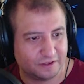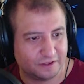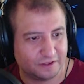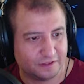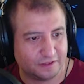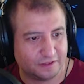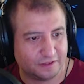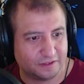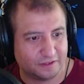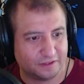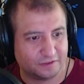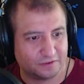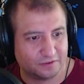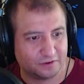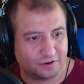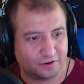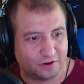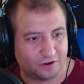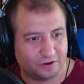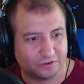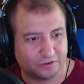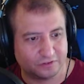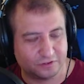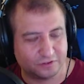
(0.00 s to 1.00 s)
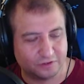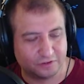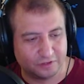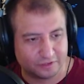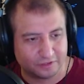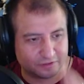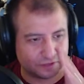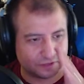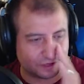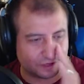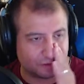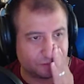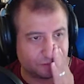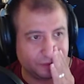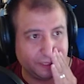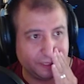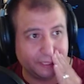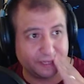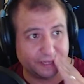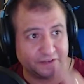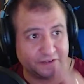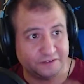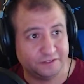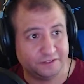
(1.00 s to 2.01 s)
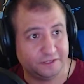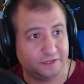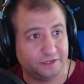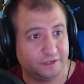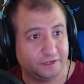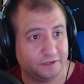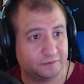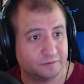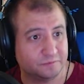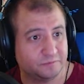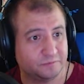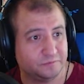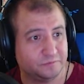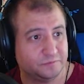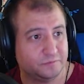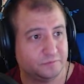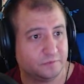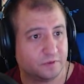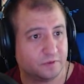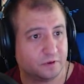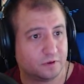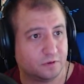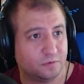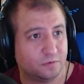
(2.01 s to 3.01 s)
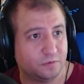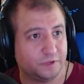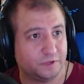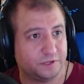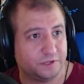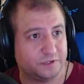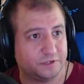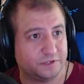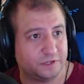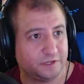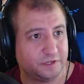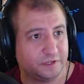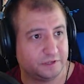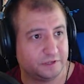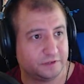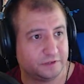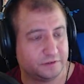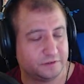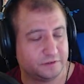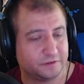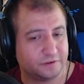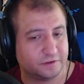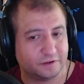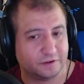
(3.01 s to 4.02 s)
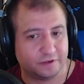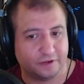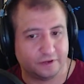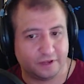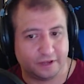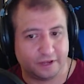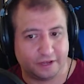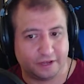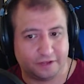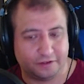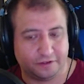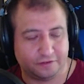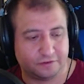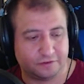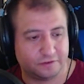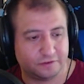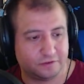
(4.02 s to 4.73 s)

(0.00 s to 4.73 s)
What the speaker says: This one also looks like a PNG, which is nice